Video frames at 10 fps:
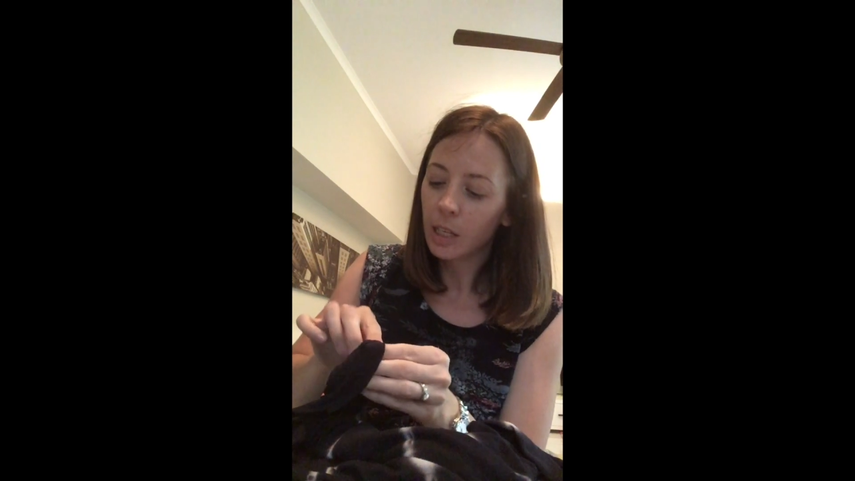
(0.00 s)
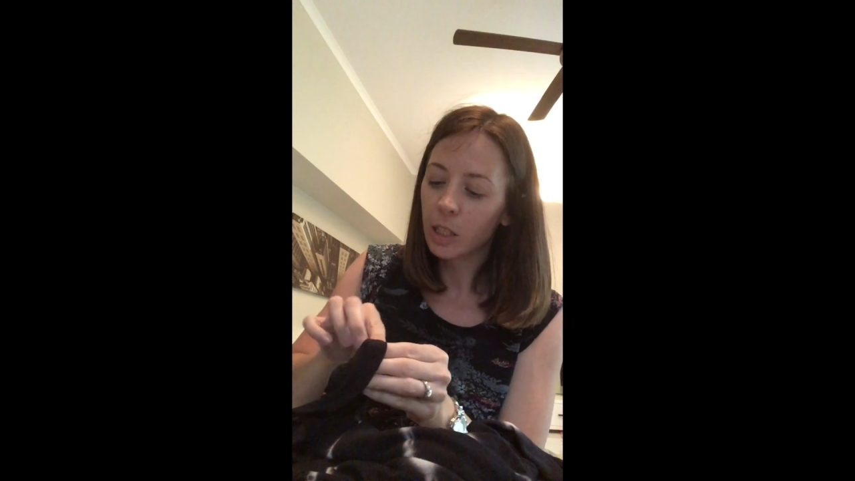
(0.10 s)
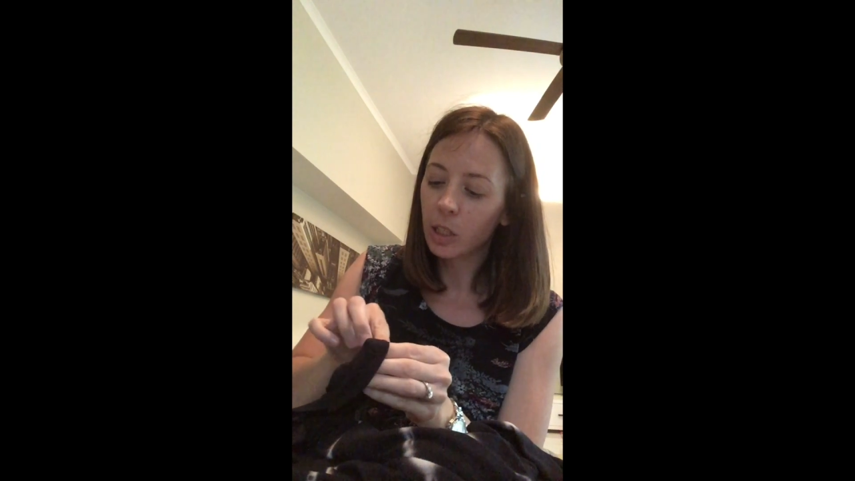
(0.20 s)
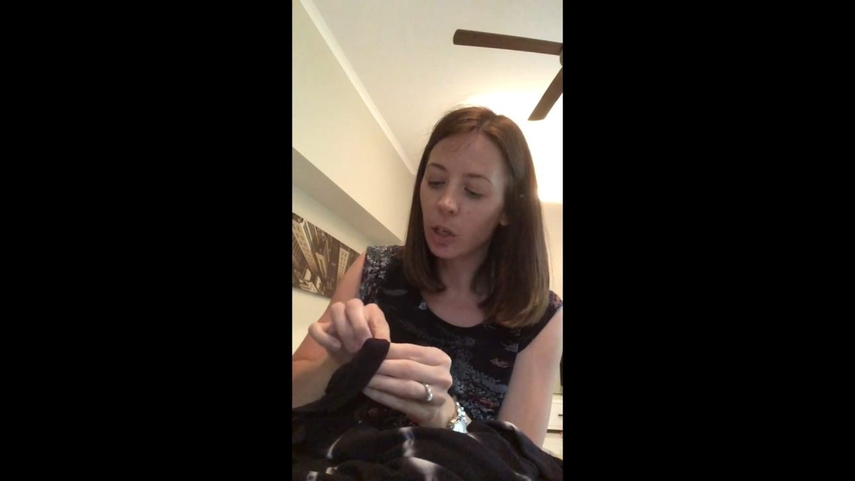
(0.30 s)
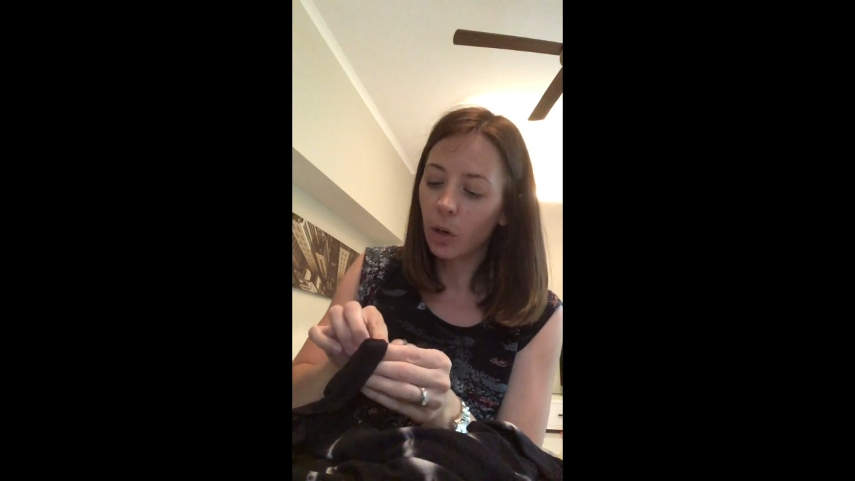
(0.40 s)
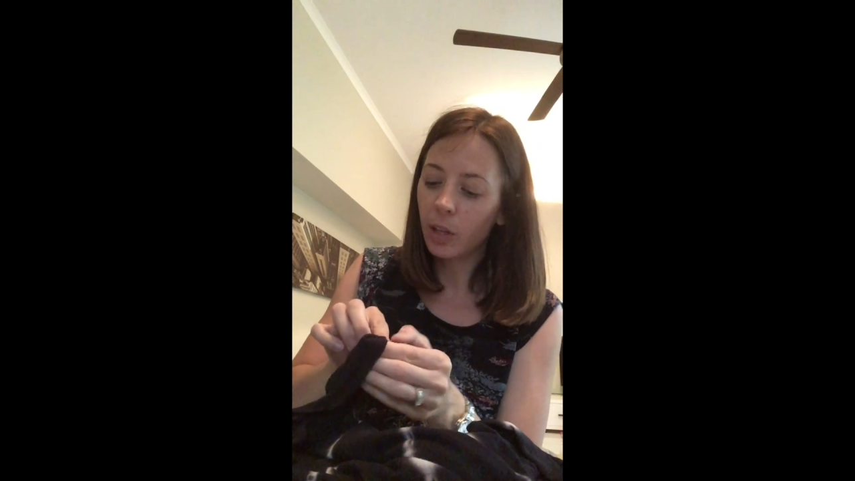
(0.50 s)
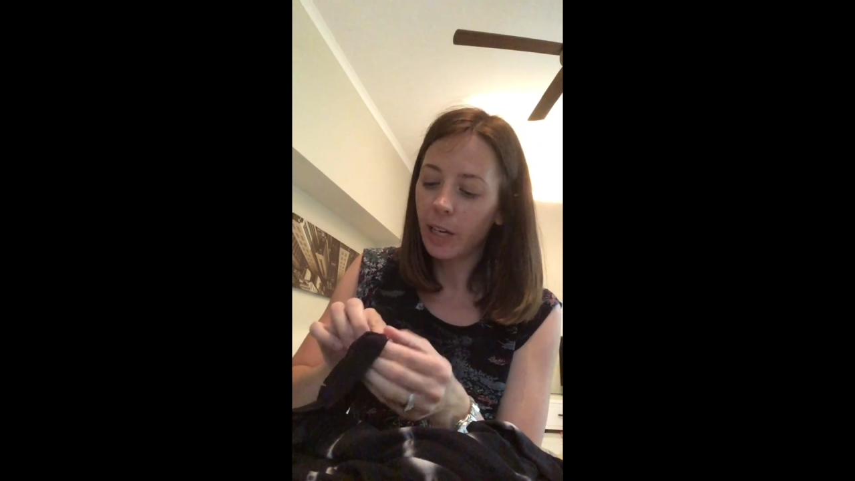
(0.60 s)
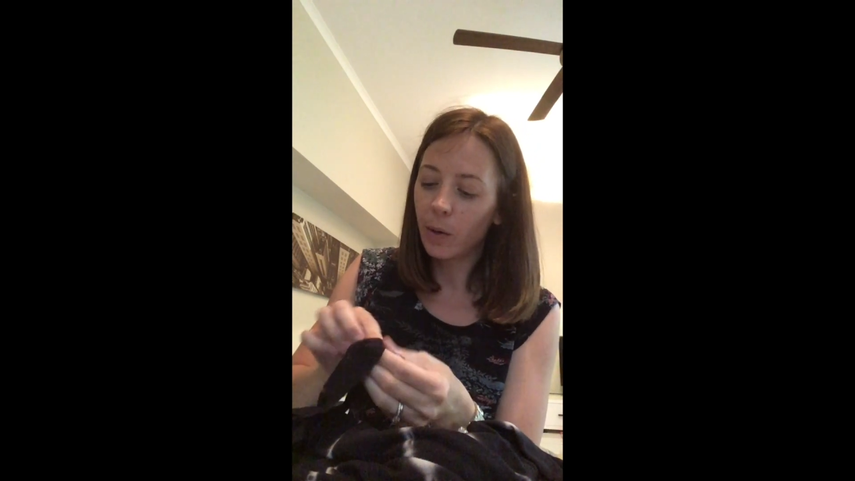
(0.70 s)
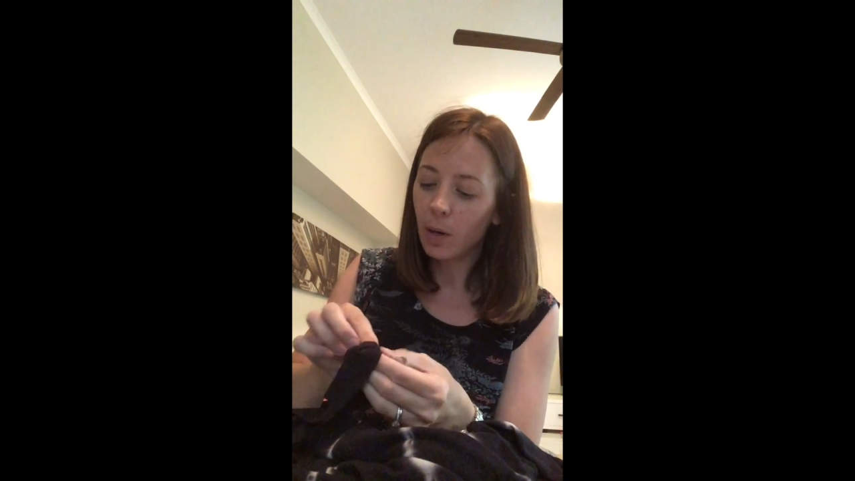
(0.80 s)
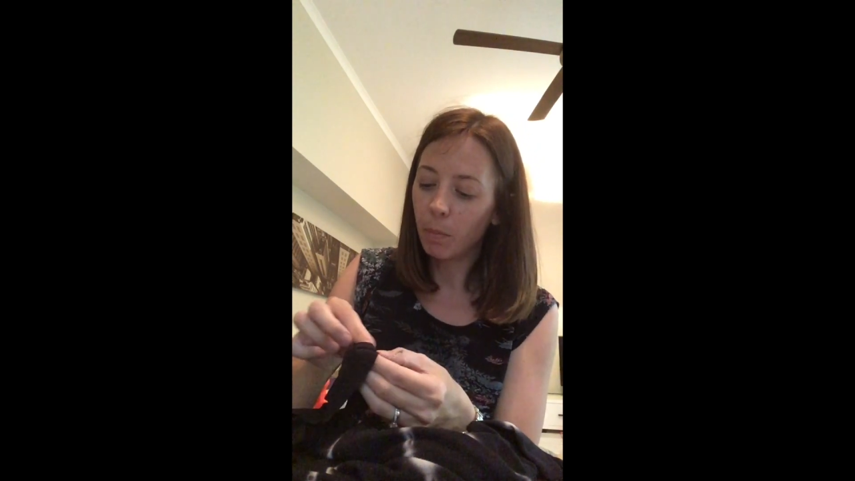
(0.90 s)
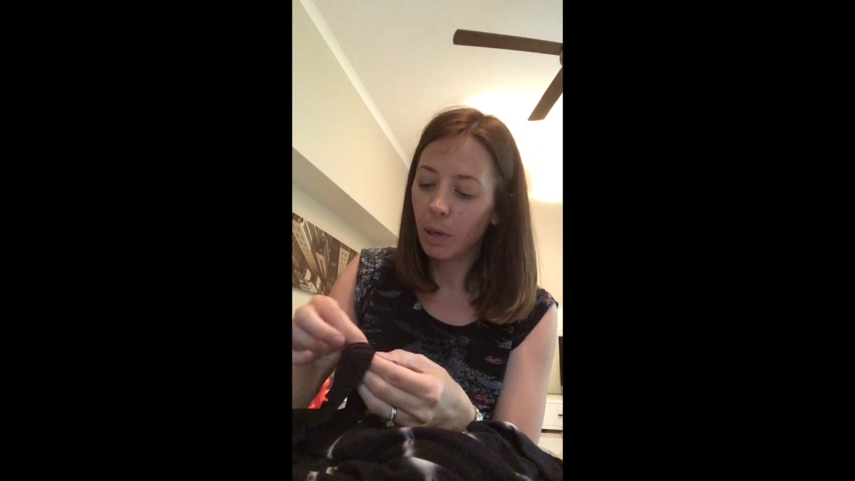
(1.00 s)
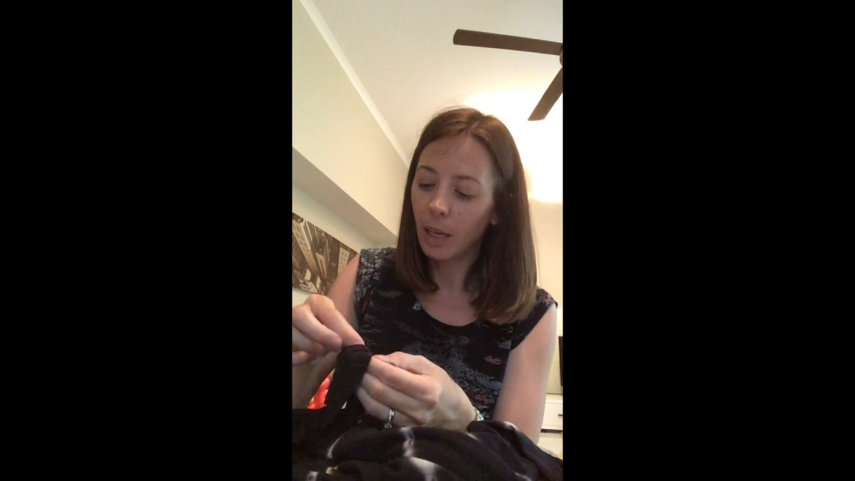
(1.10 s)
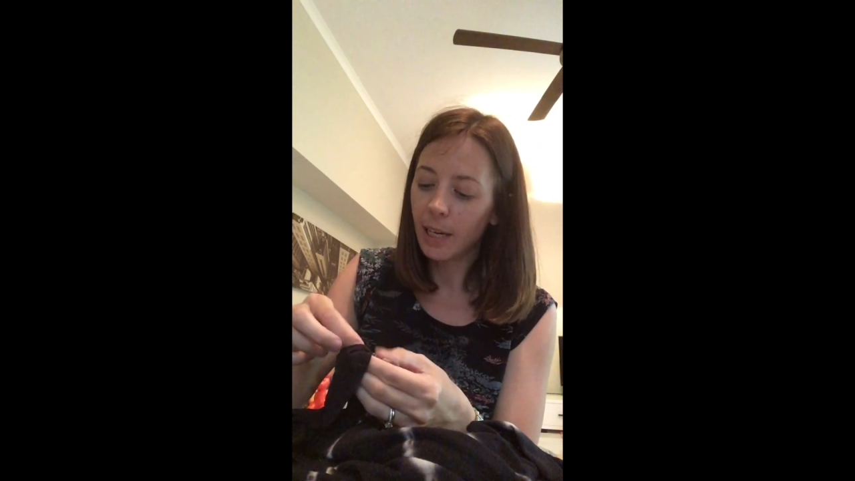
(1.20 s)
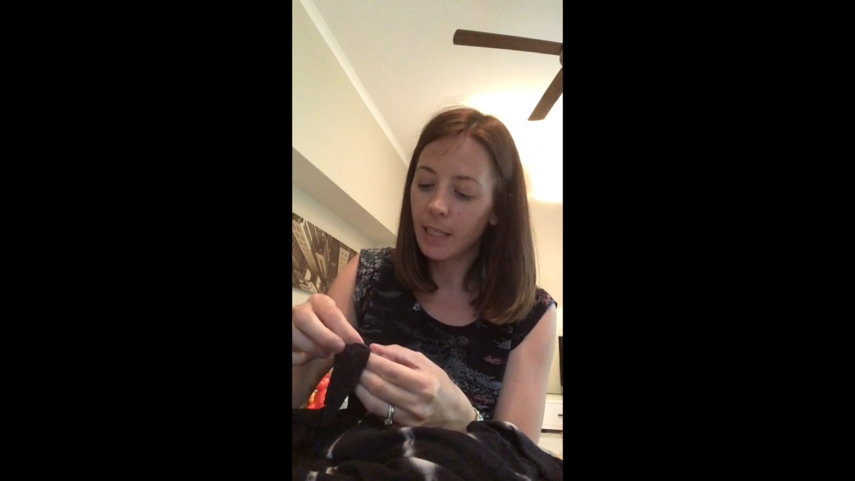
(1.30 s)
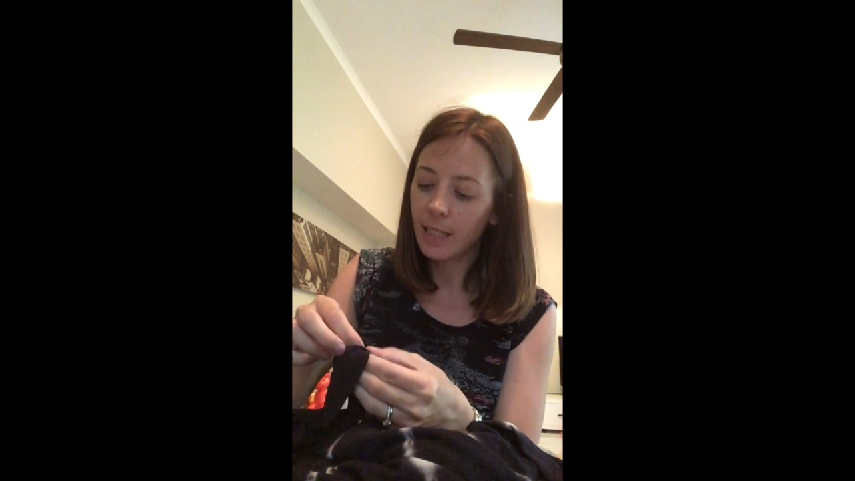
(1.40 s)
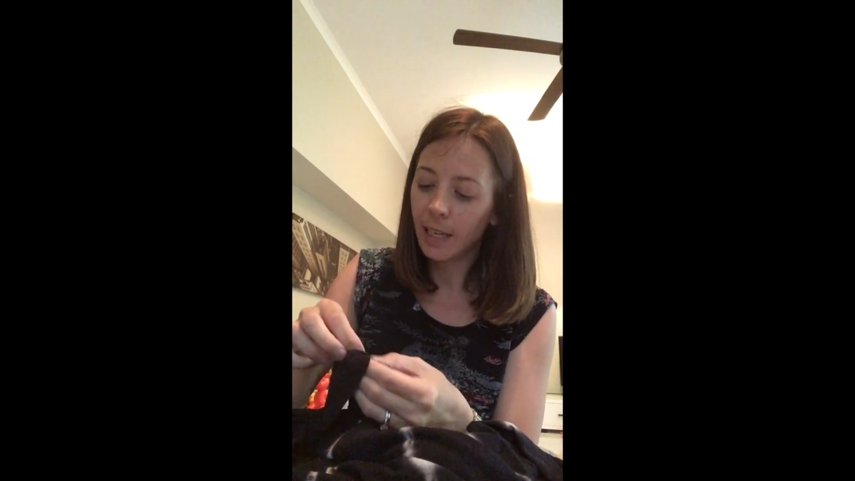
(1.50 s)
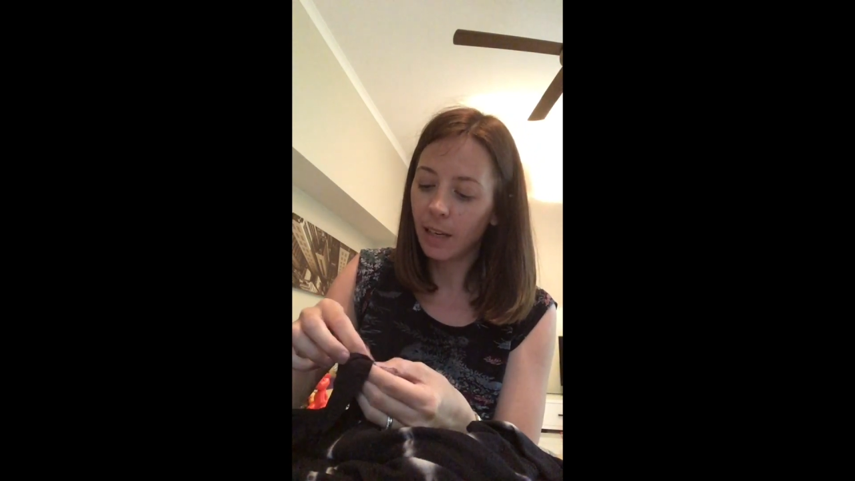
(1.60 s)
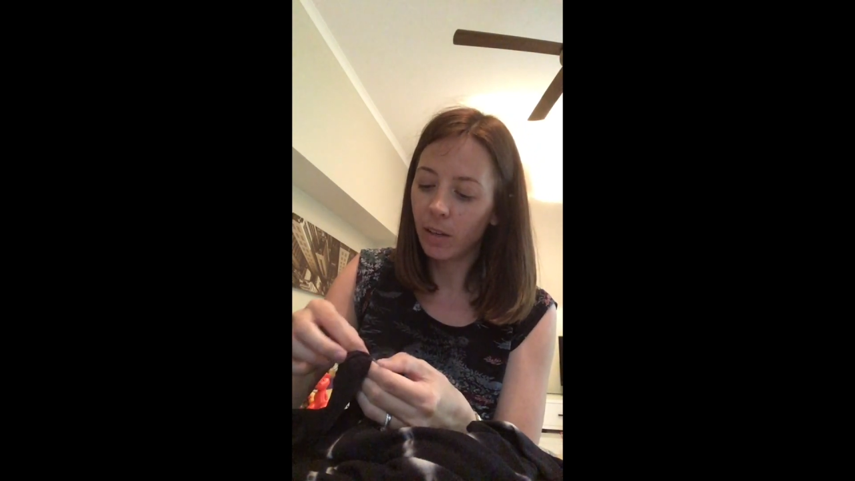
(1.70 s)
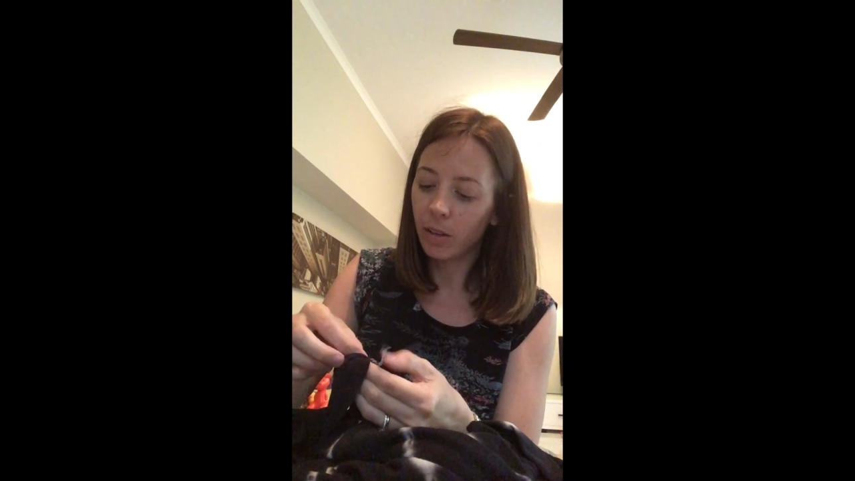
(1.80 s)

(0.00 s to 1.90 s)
so that you are placing